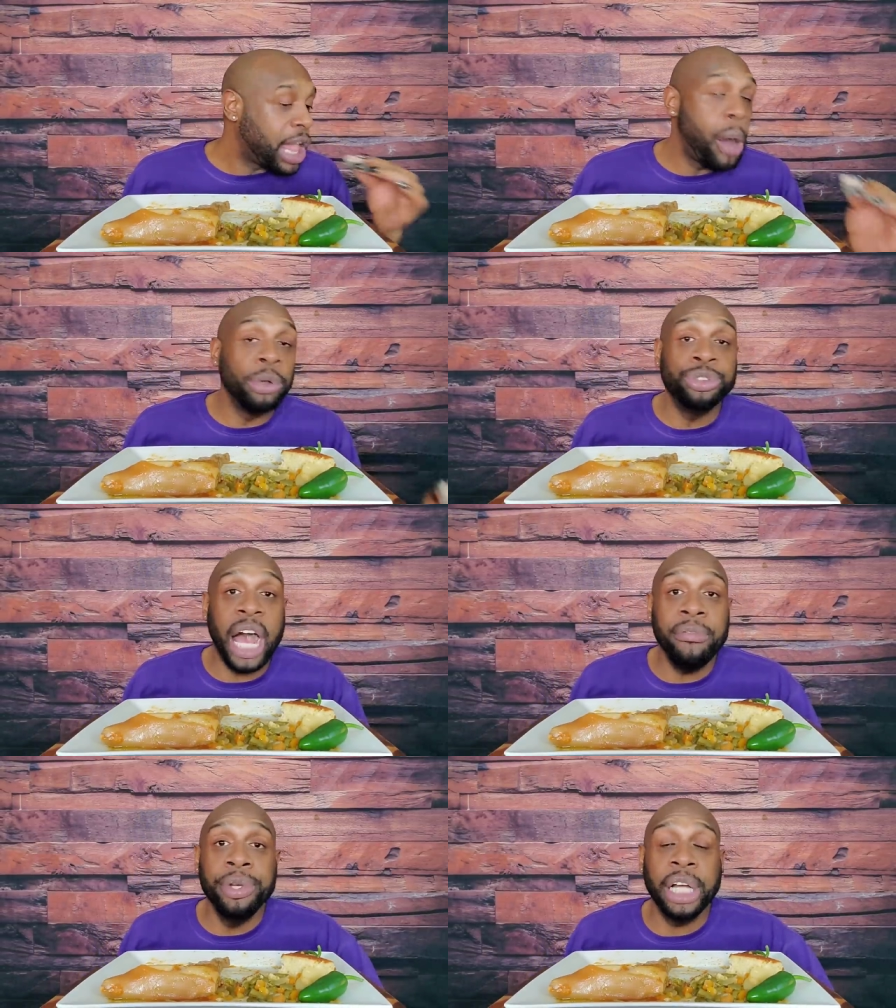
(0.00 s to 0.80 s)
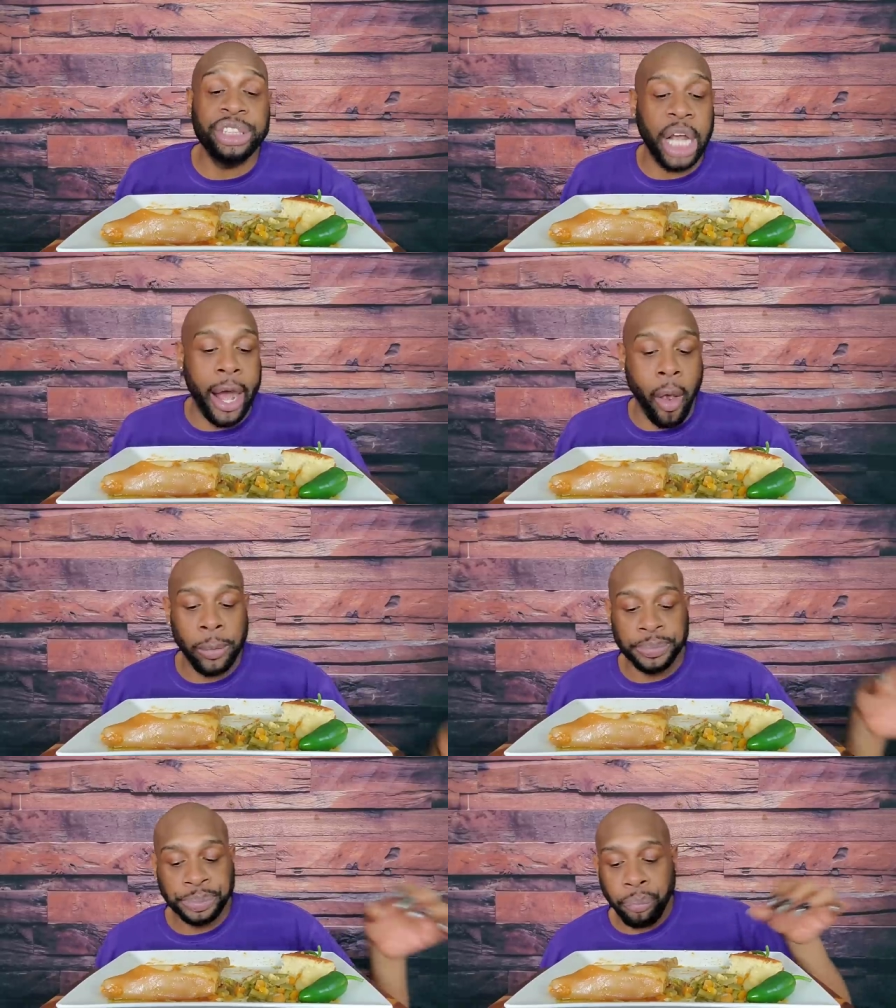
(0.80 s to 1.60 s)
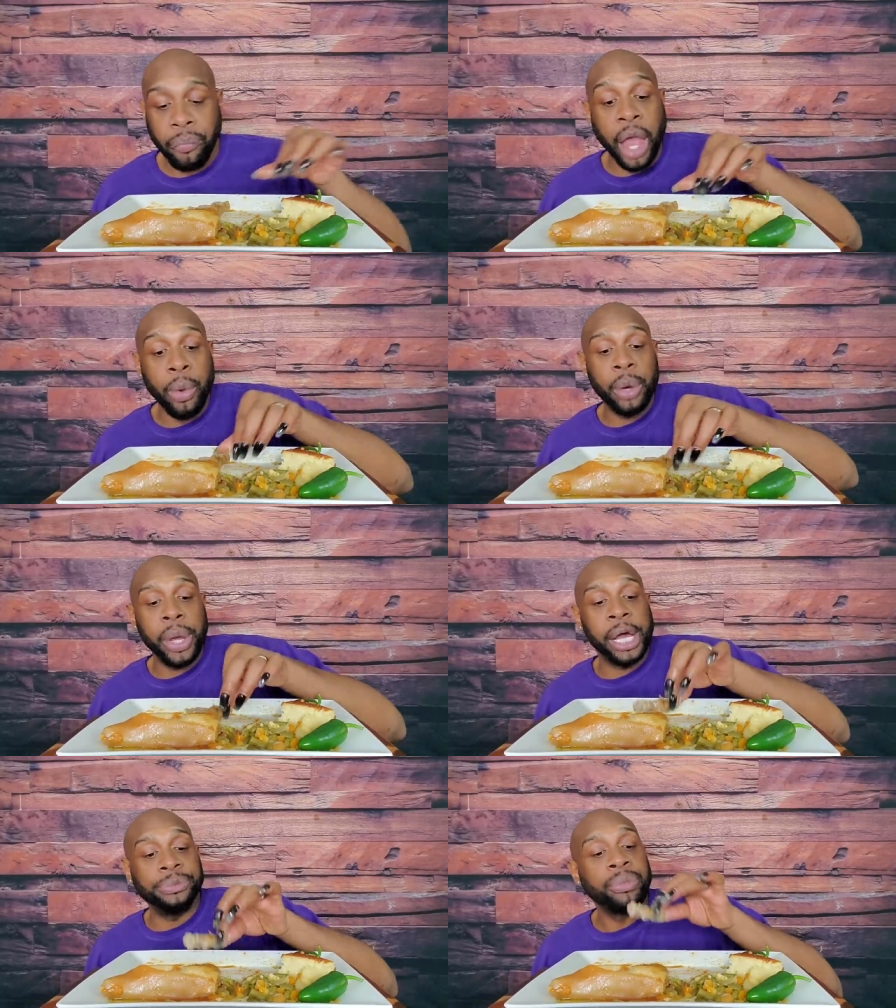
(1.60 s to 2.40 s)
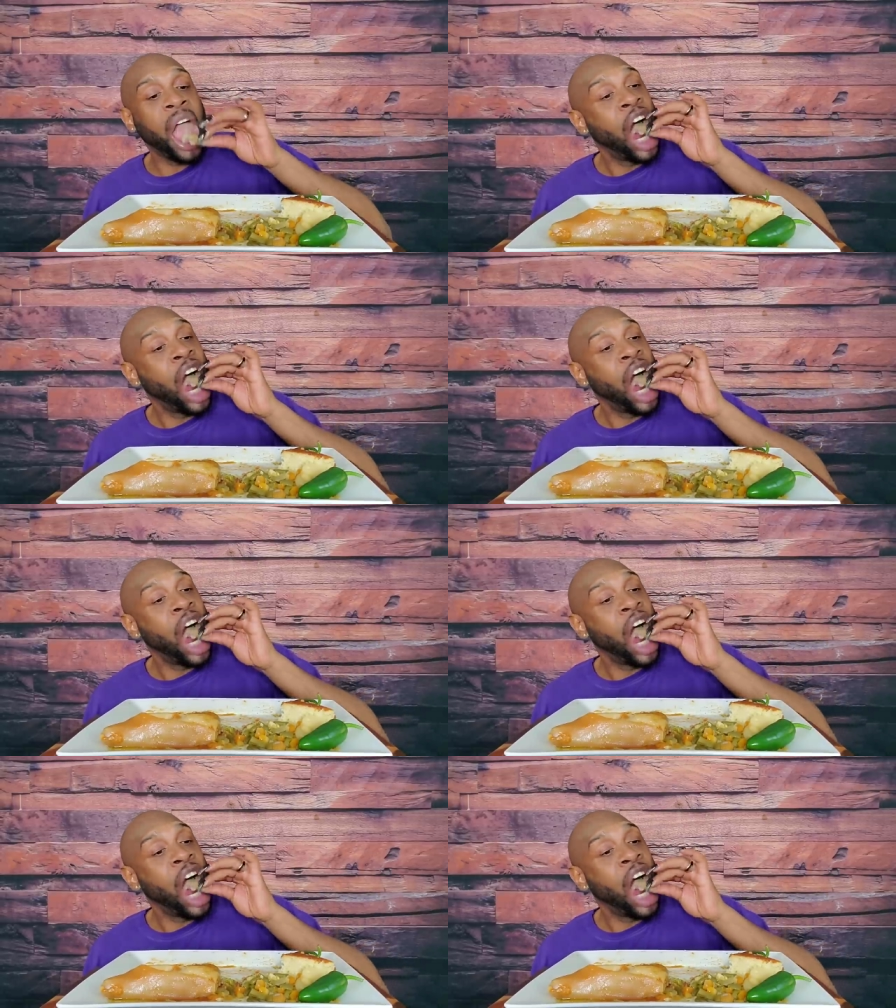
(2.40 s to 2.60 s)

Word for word: will drive you nuts, y'all. It really will.